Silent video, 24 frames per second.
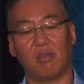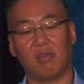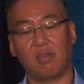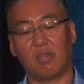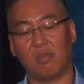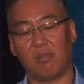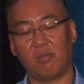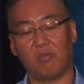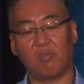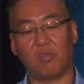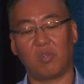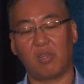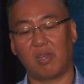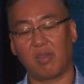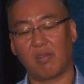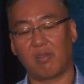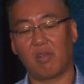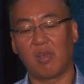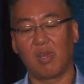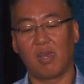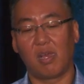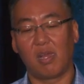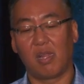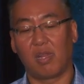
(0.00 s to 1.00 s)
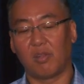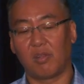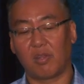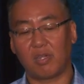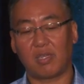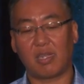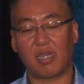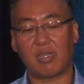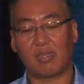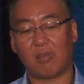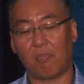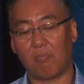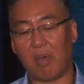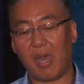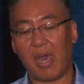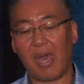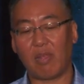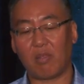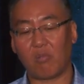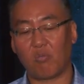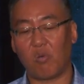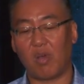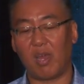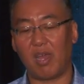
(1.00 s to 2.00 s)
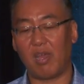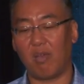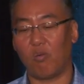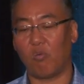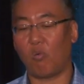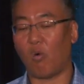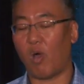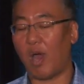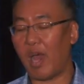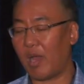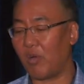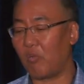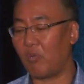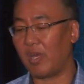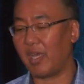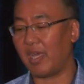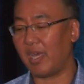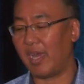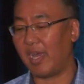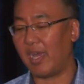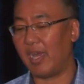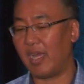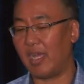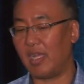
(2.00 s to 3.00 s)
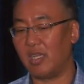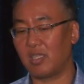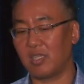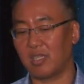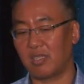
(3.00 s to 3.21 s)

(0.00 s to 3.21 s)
he really looked at the pathway of why we age,